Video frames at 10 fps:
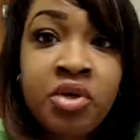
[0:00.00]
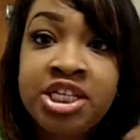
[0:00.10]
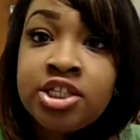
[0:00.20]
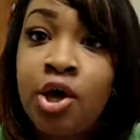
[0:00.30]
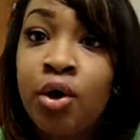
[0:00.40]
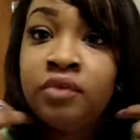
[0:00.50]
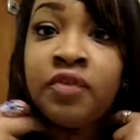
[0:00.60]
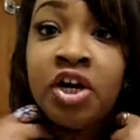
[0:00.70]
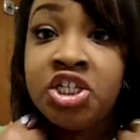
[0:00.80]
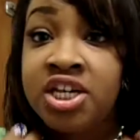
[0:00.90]
is called
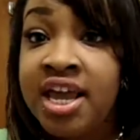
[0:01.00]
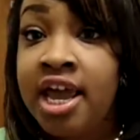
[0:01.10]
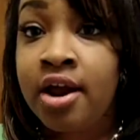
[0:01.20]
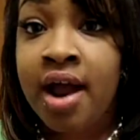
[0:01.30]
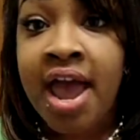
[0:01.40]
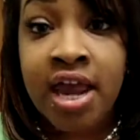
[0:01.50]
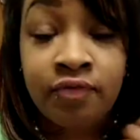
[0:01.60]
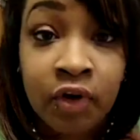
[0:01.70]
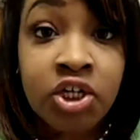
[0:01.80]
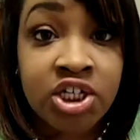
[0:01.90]
virgin hair. I had
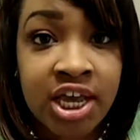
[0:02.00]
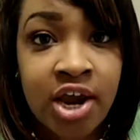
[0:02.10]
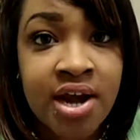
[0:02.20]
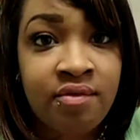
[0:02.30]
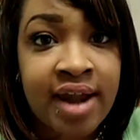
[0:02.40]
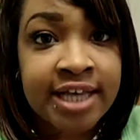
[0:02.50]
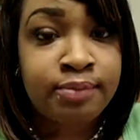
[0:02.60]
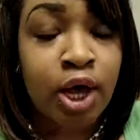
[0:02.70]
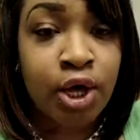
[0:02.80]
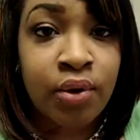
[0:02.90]
virgin hair, and I relaxed
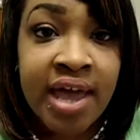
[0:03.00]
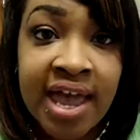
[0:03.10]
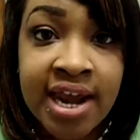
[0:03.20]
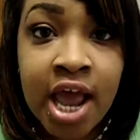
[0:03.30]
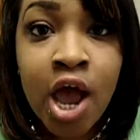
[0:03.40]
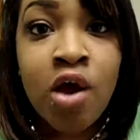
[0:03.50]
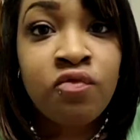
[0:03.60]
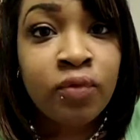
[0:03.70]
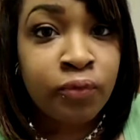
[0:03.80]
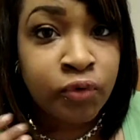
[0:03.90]
my whole head
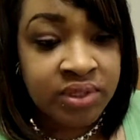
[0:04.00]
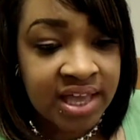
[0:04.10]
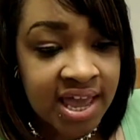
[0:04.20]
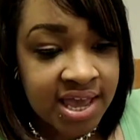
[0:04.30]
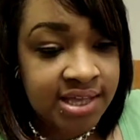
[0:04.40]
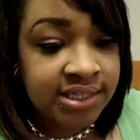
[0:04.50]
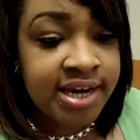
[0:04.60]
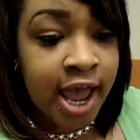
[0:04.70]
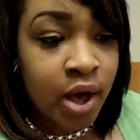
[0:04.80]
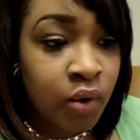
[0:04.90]
from root to ends.
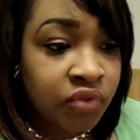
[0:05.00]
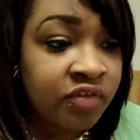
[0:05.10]
Now, the